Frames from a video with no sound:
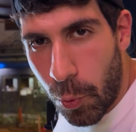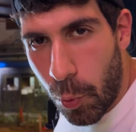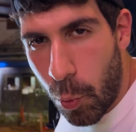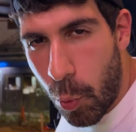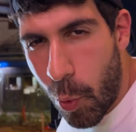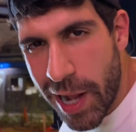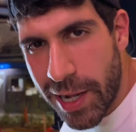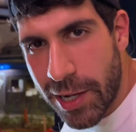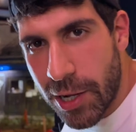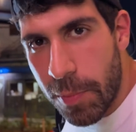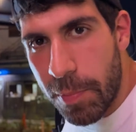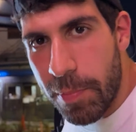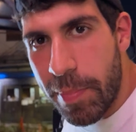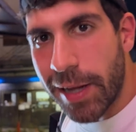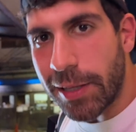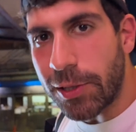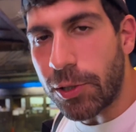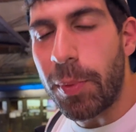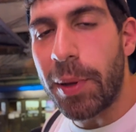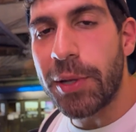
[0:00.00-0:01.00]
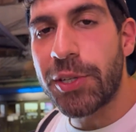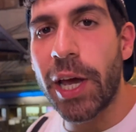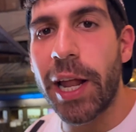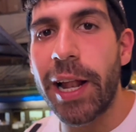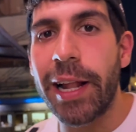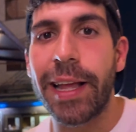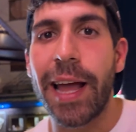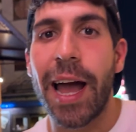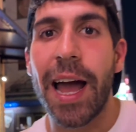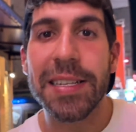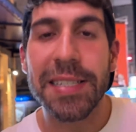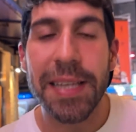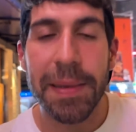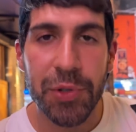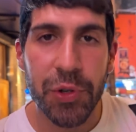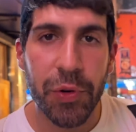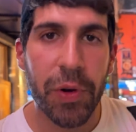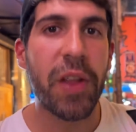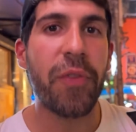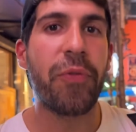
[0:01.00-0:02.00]
Welcome back to my channel guys, I'm
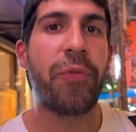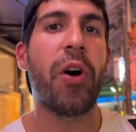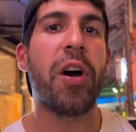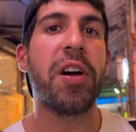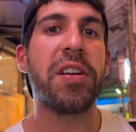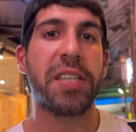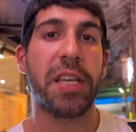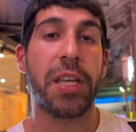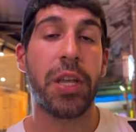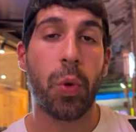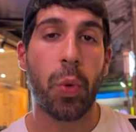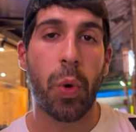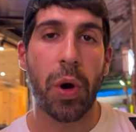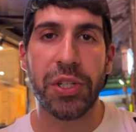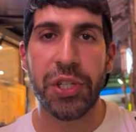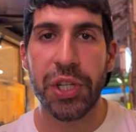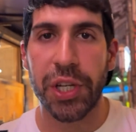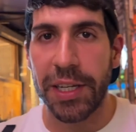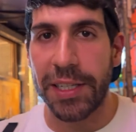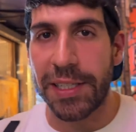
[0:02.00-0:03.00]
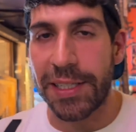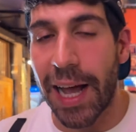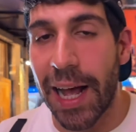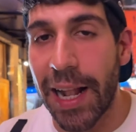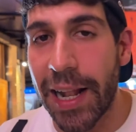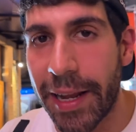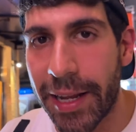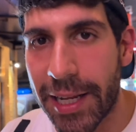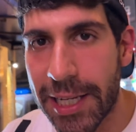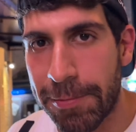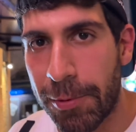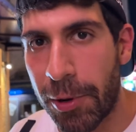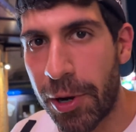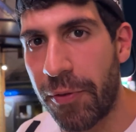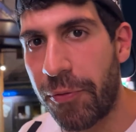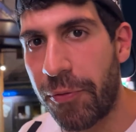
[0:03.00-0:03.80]
Giovanni Fois and you're watching Italian Exploring